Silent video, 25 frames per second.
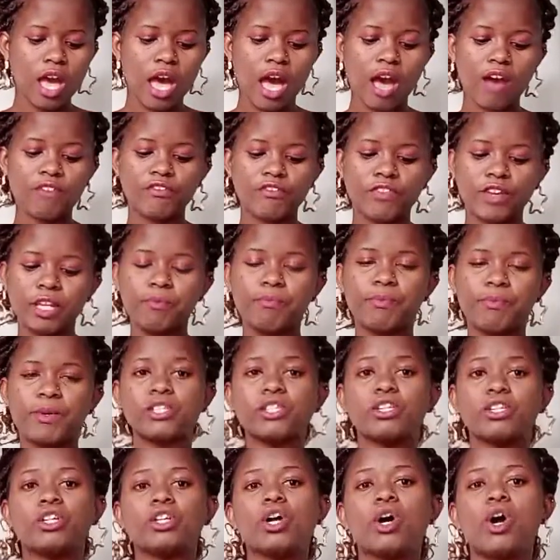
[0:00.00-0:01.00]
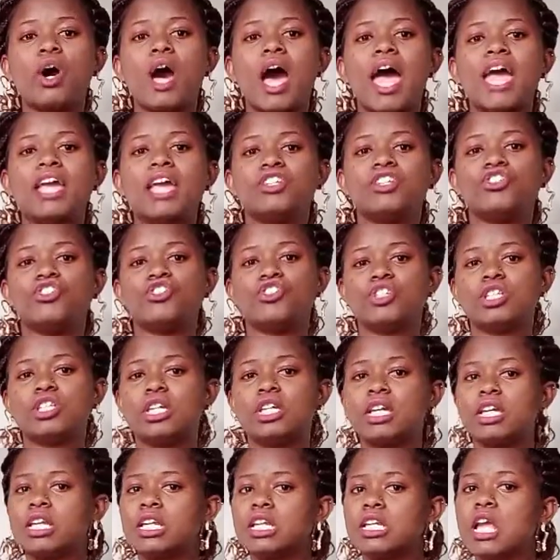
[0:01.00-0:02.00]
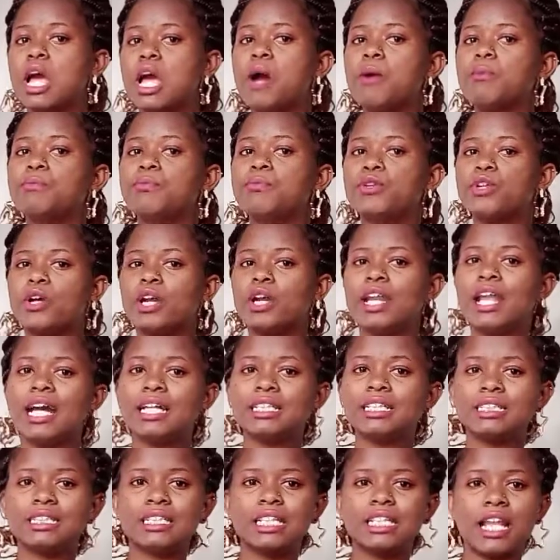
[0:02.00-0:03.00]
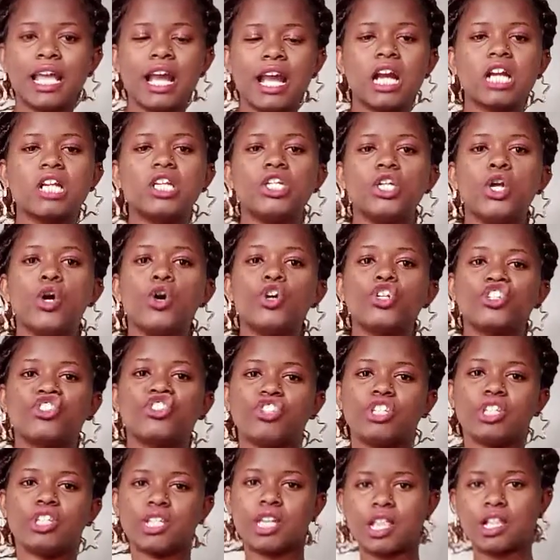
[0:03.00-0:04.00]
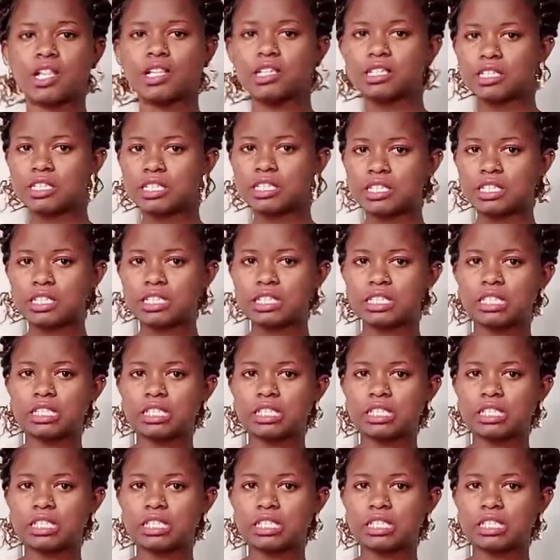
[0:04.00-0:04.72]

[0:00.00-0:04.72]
Avoid personal hygiene products like Douche gels.